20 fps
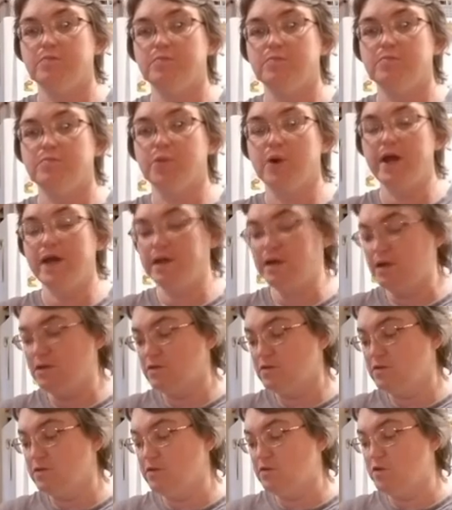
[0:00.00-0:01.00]
bread
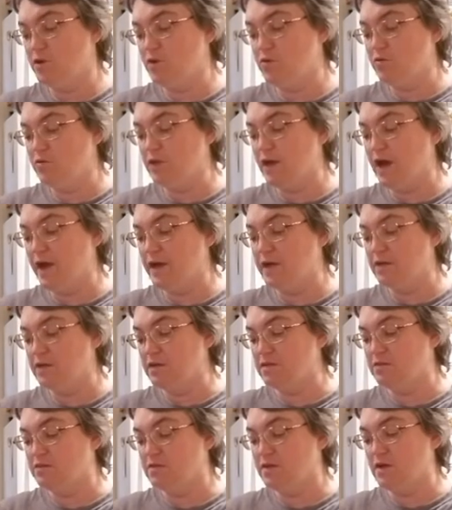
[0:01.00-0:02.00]
dough-like
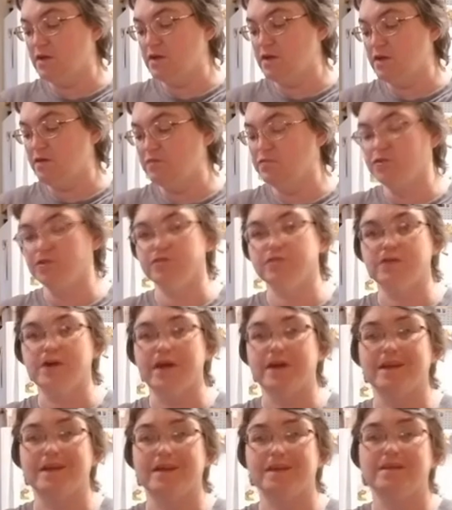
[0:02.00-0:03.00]
instead of just like
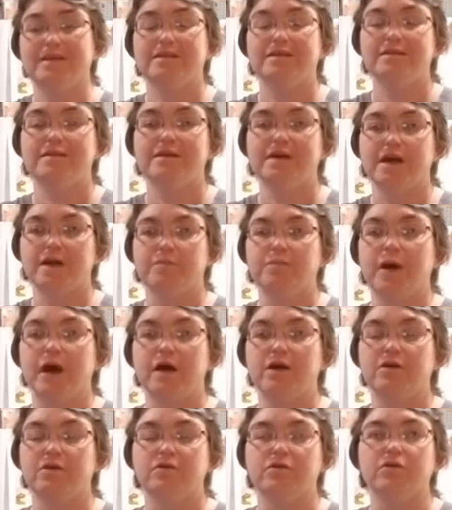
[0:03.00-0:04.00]
a cake
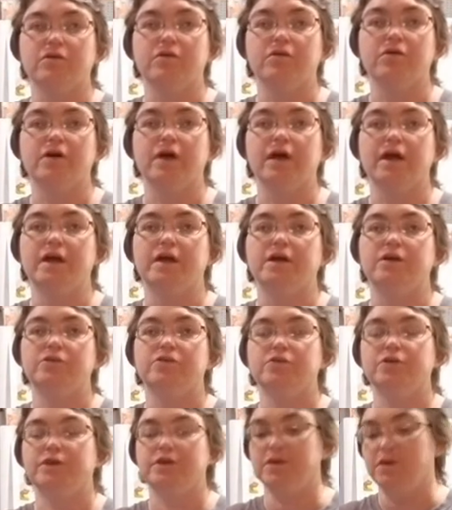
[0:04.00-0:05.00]
batter or a
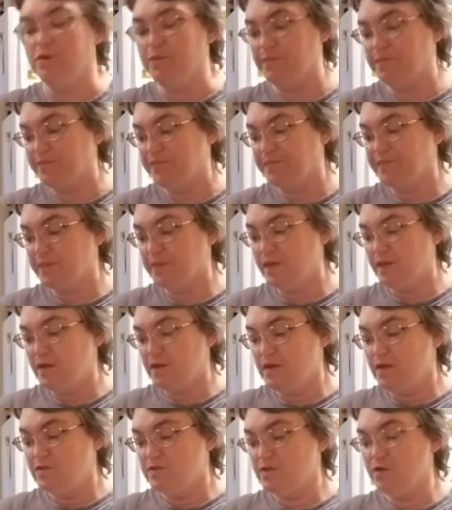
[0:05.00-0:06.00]
cookie dough.
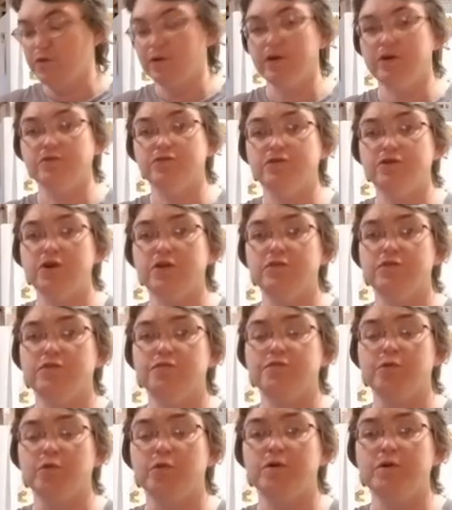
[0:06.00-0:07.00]
So it'll start to
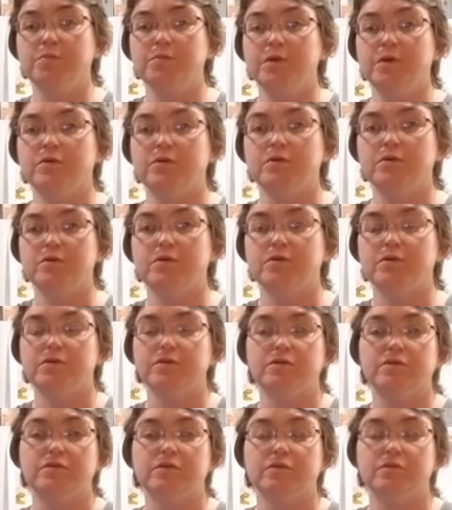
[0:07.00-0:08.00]
form
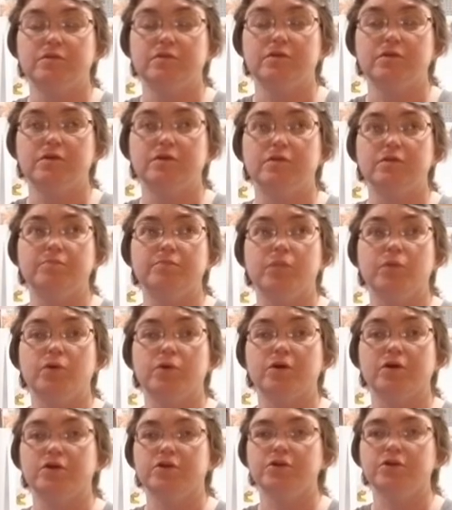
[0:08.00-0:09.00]
more
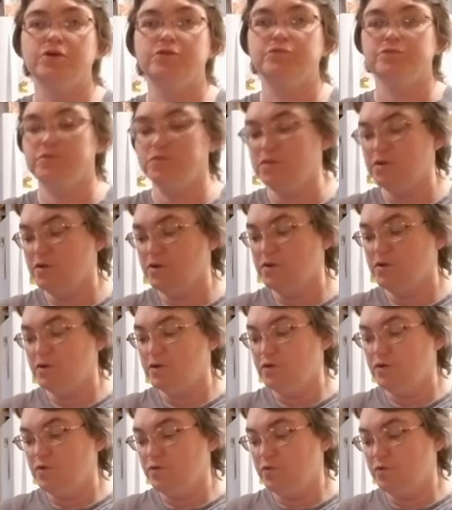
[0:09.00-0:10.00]
gluten,
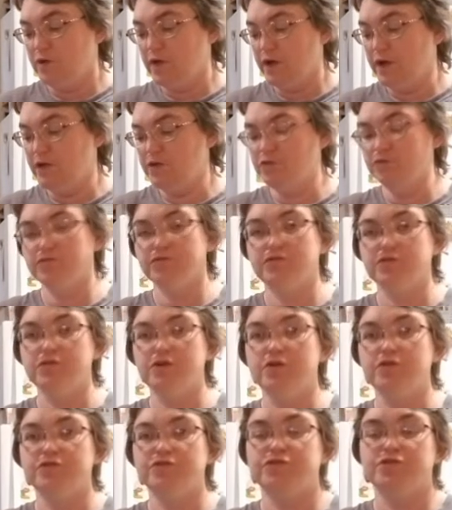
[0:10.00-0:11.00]
and you'll
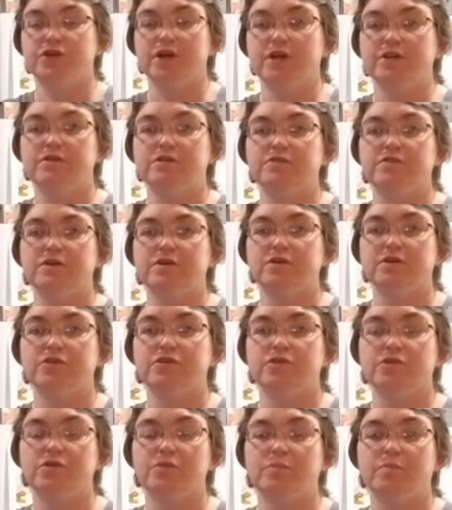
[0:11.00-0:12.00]
notice changes in
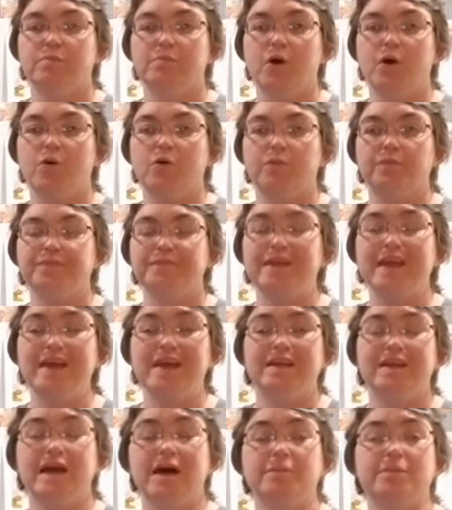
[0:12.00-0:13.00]
your bowl.
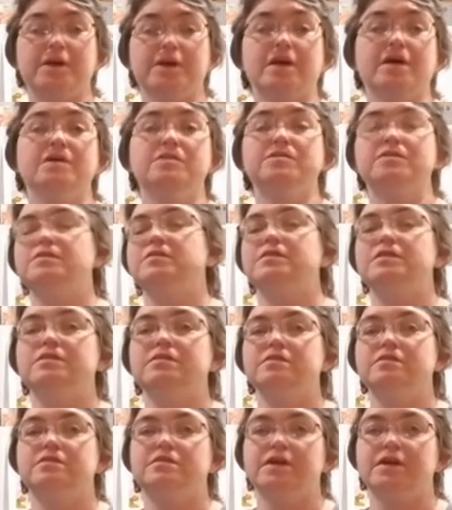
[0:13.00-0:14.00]
Now, because this is a
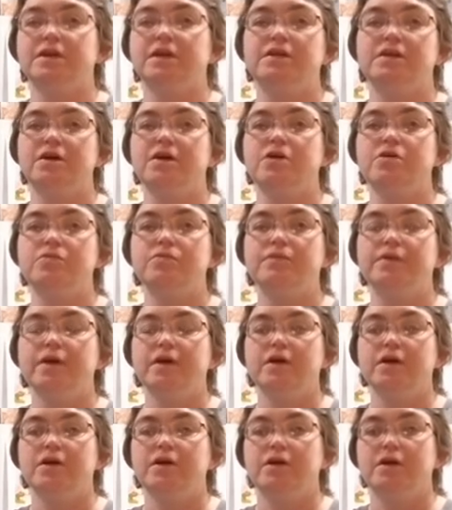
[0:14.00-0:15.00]
sticky dough,
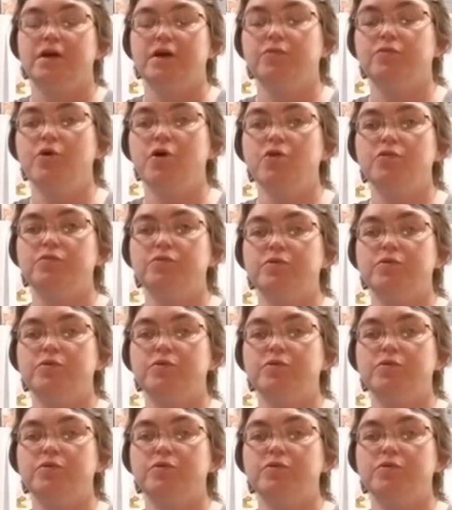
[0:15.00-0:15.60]
it won't